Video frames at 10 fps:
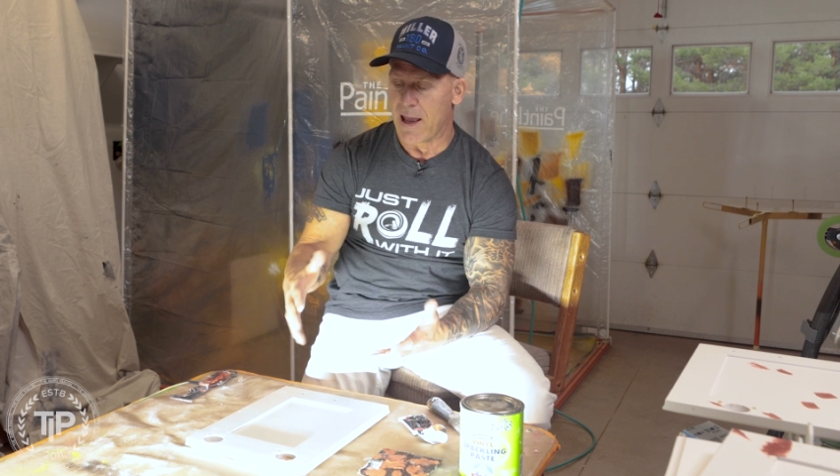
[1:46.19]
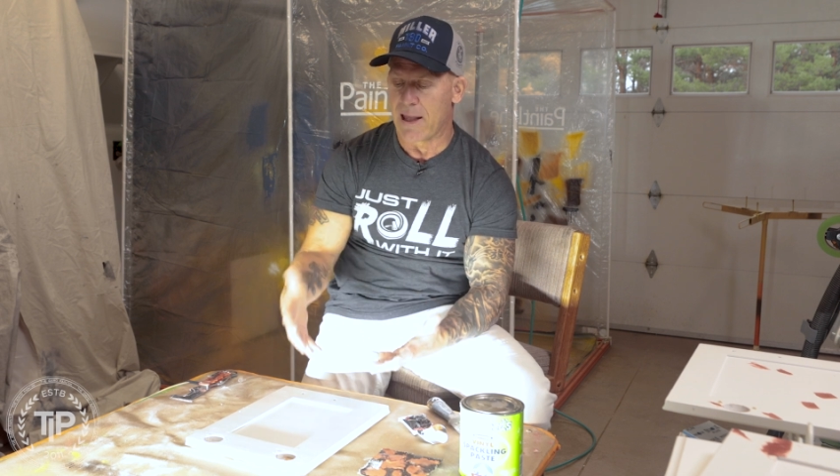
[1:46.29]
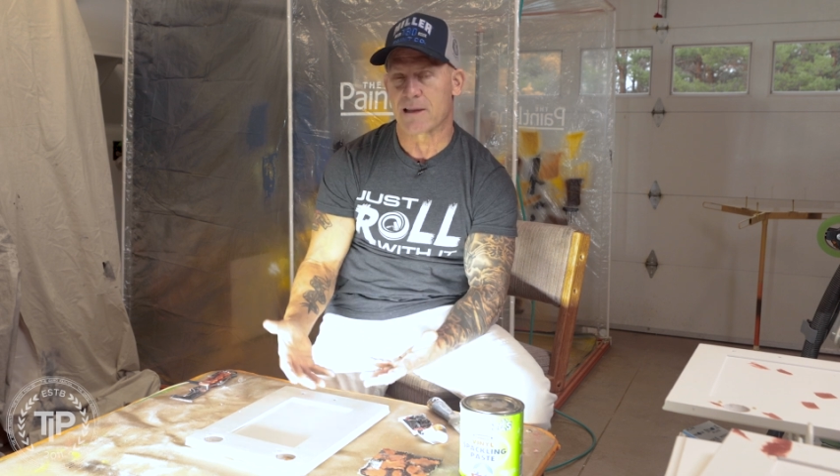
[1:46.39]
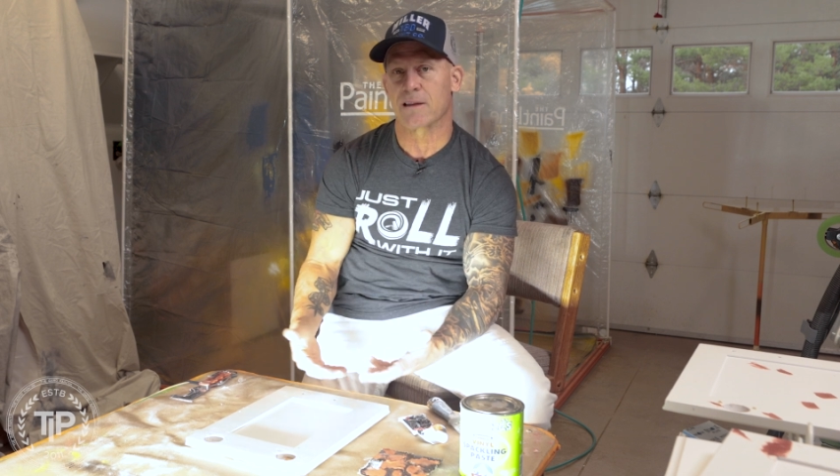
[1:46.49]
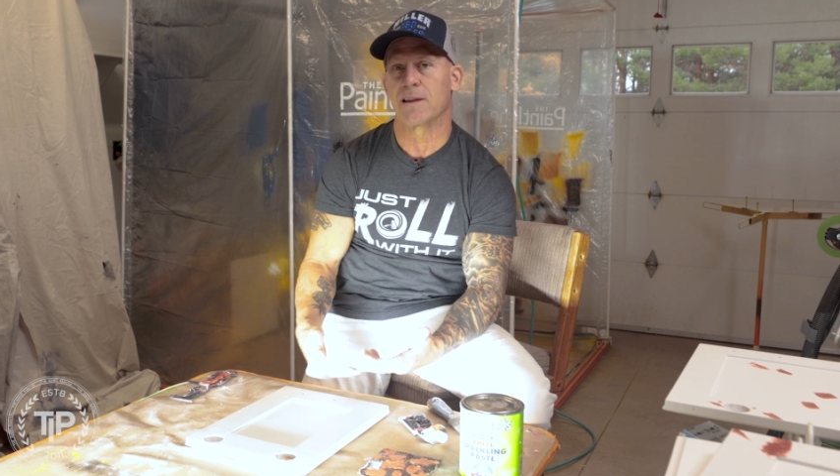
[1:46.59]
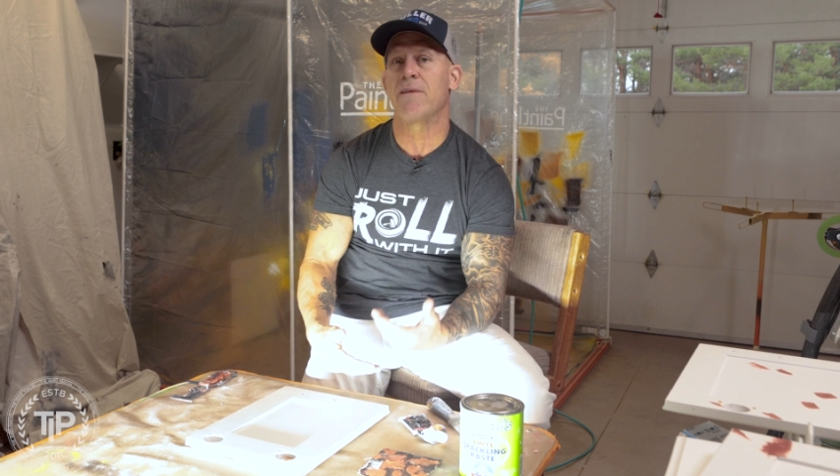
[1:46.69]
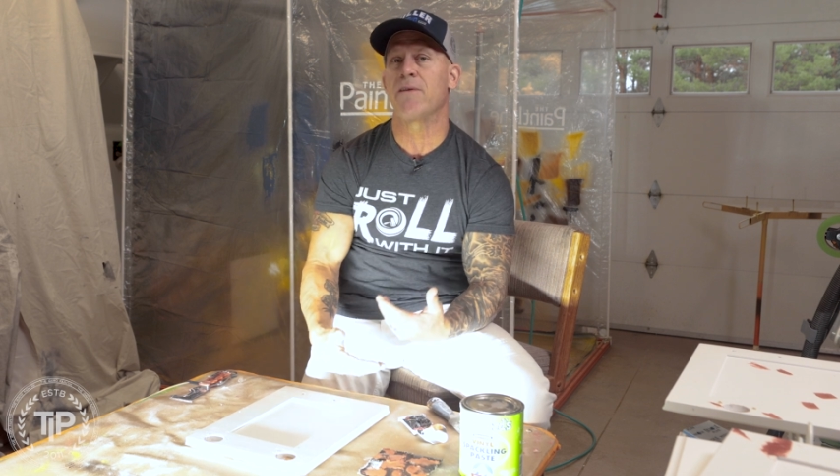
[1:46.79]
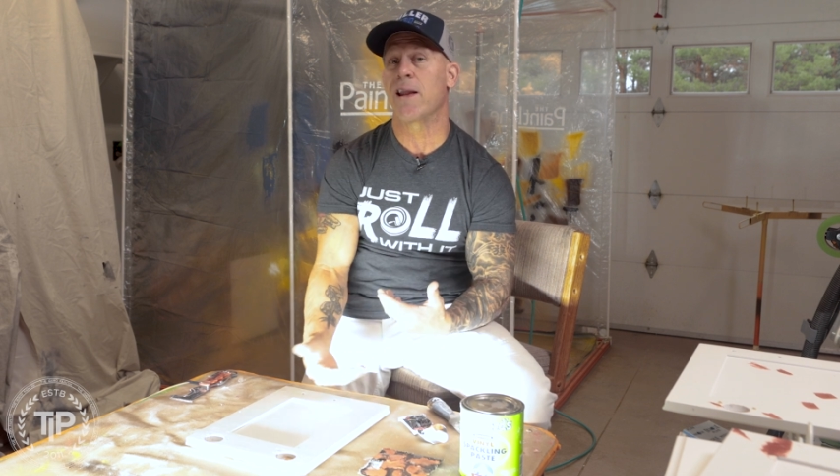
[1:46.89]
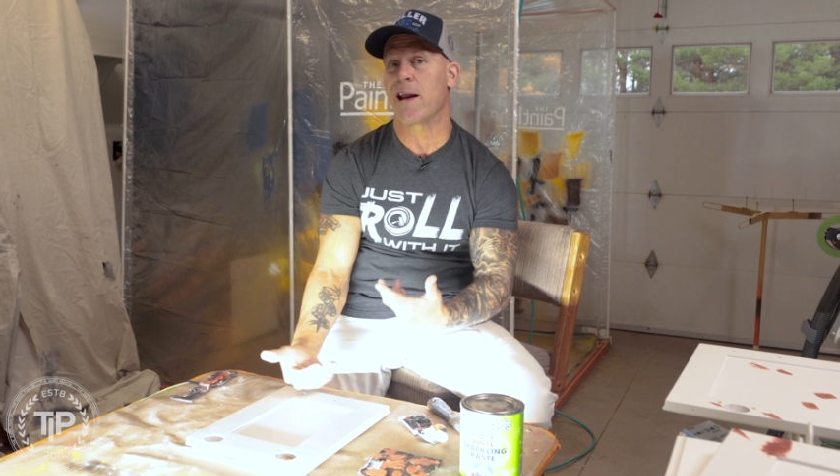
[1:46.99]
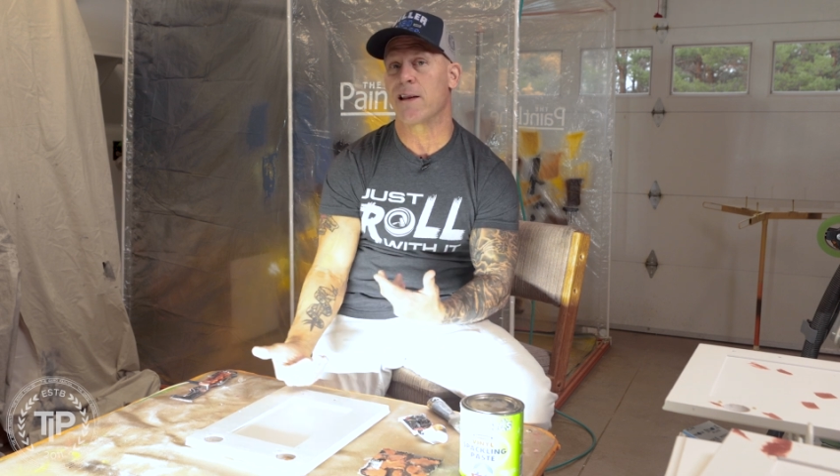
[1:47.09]
and it's
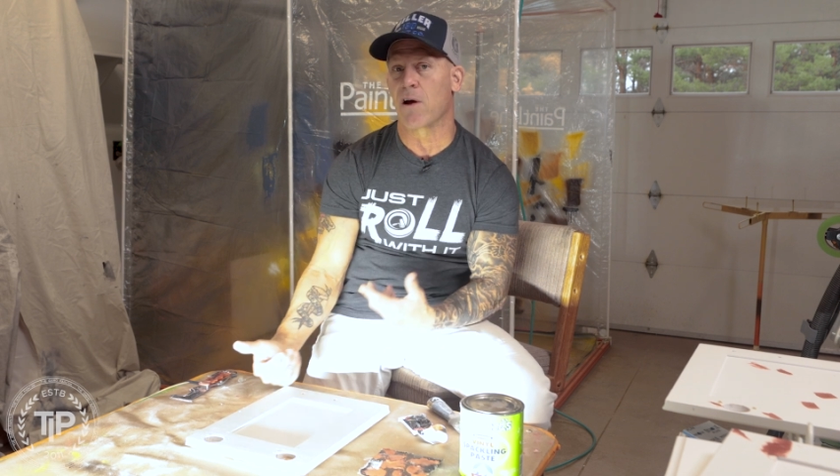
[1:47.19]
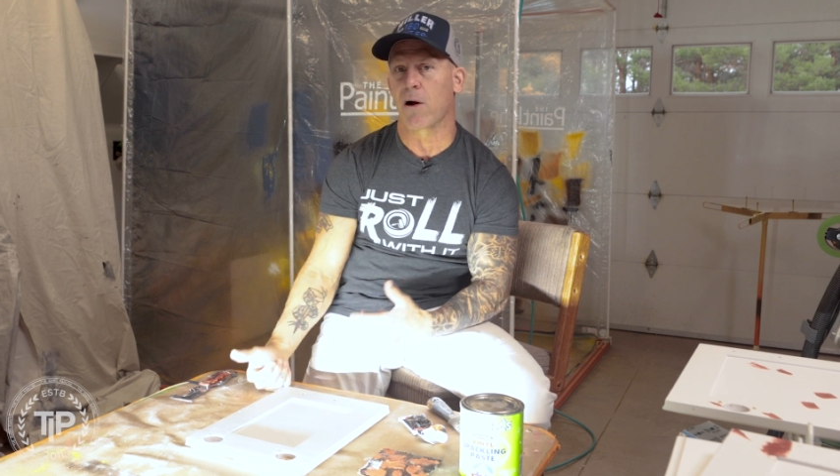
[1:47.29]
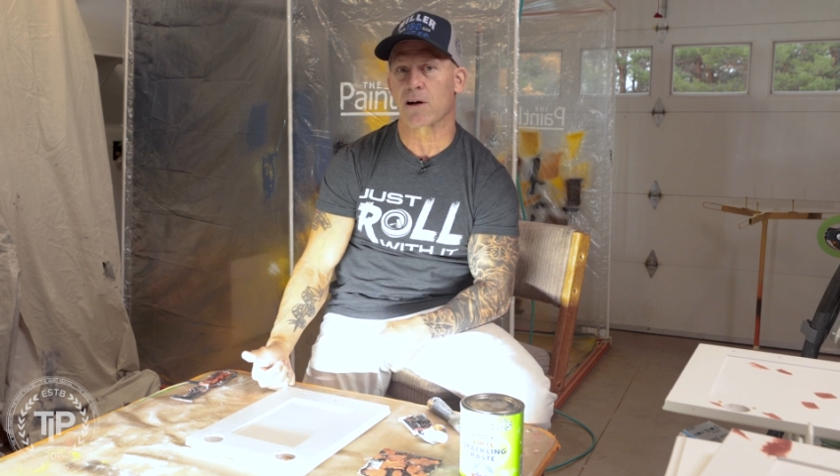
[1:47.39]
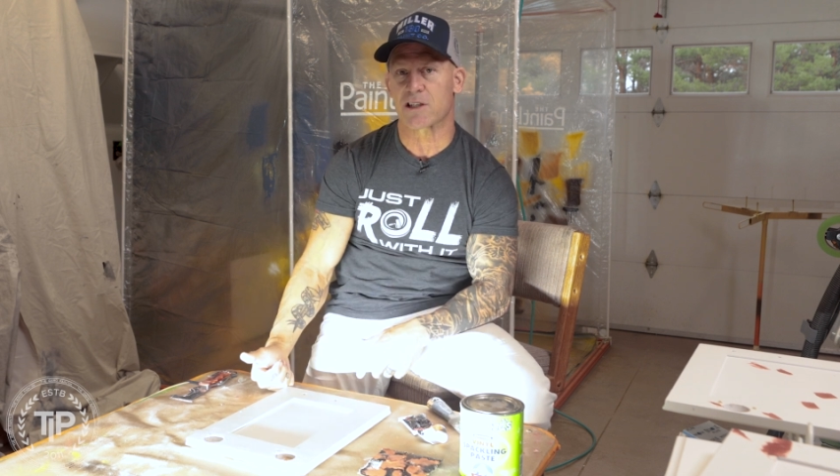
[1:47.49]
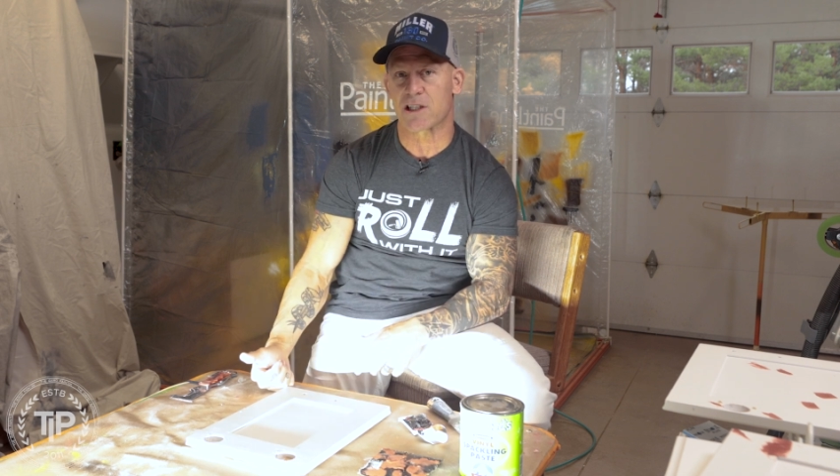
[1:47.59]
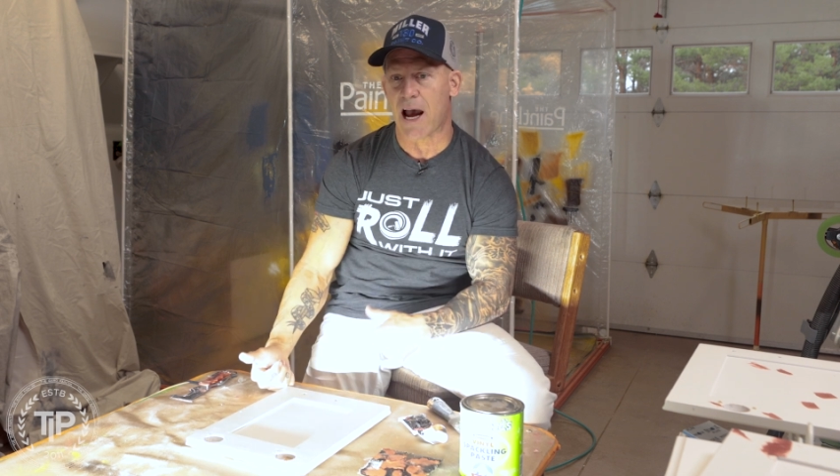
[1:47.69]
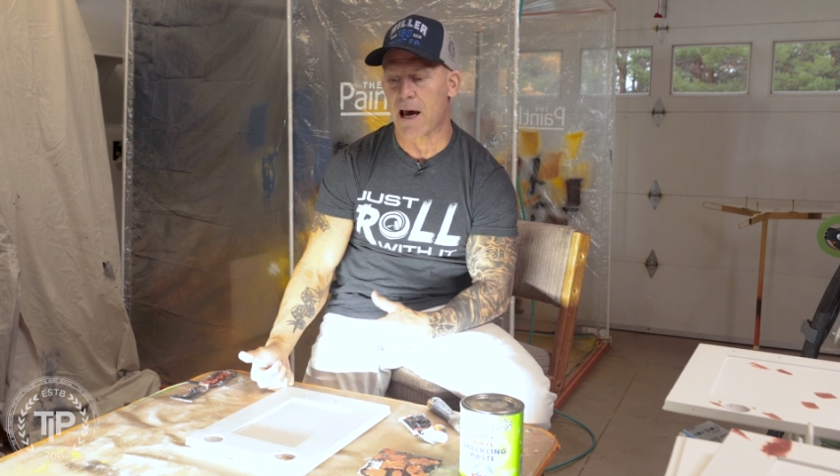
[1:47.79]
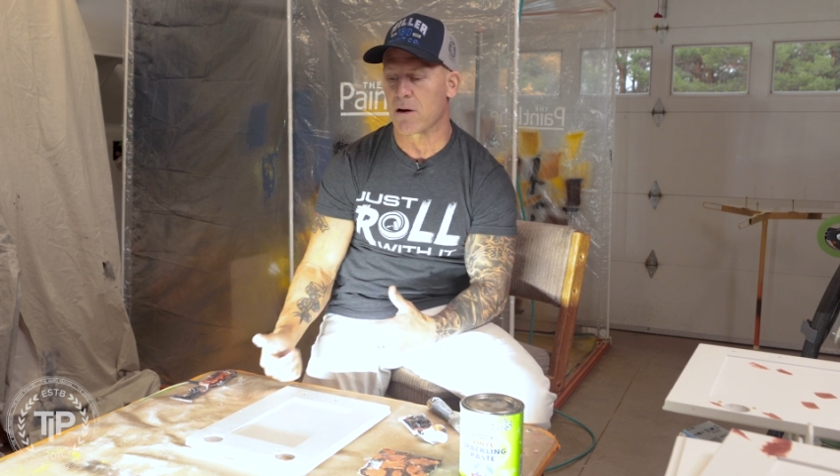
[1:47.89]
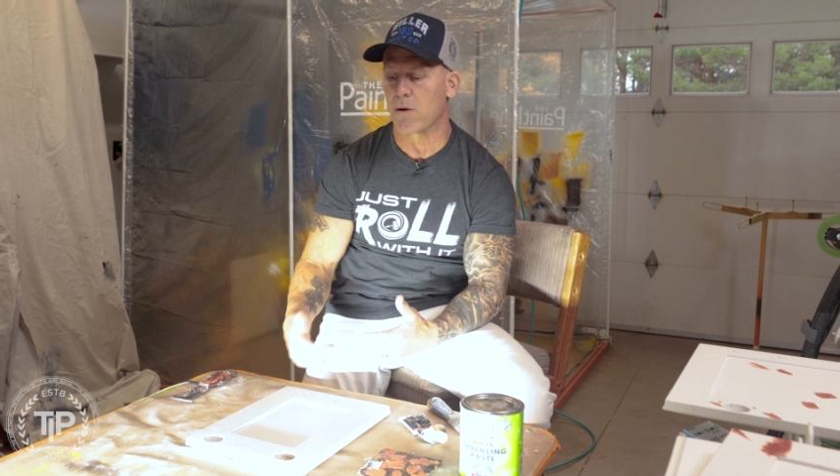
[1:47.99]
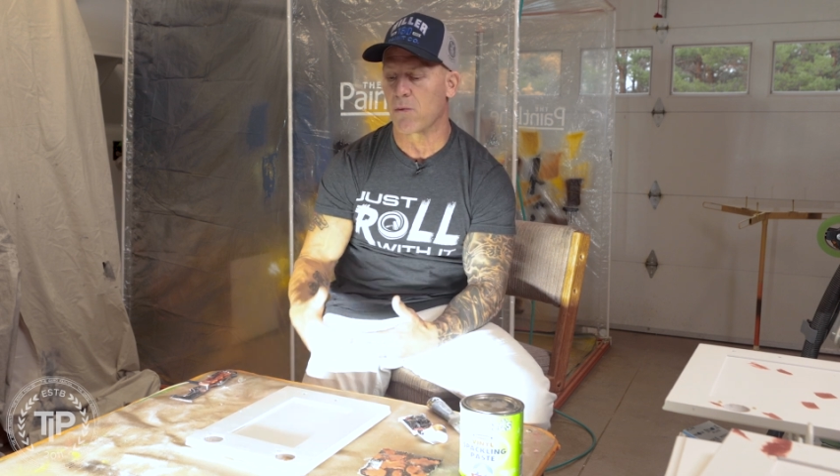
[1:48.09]
leaving a dark
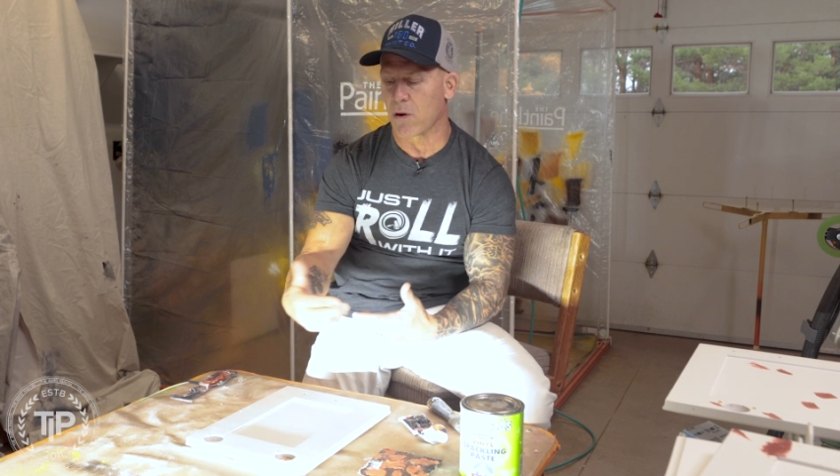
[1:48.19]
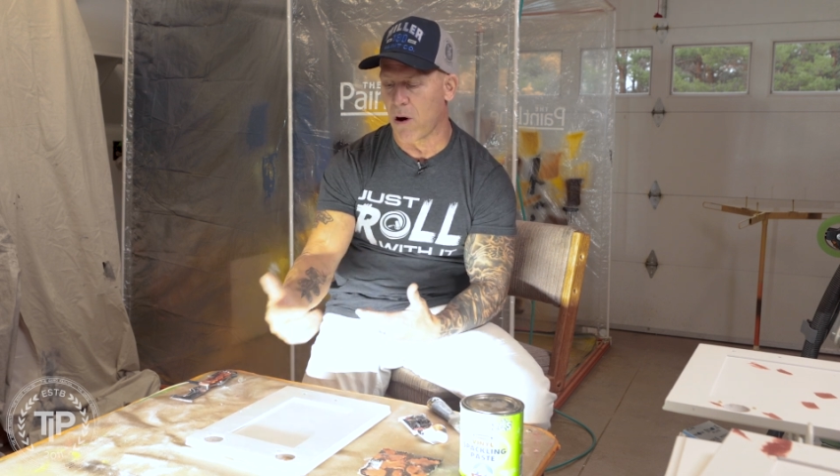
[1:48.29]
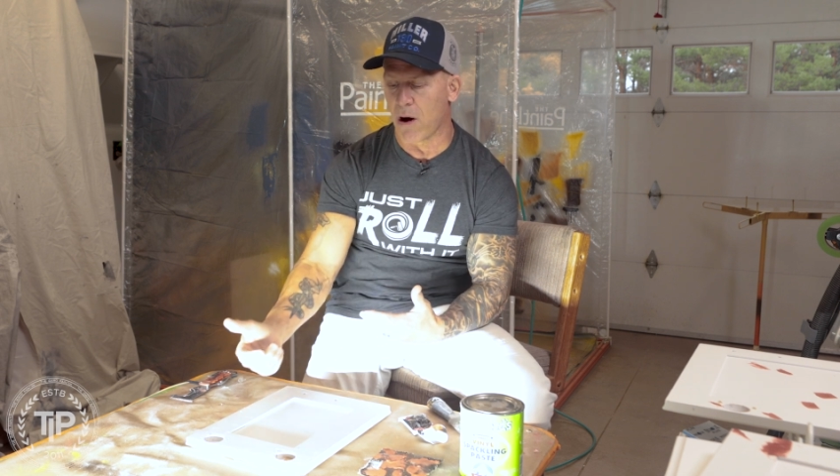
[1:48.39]
shadow where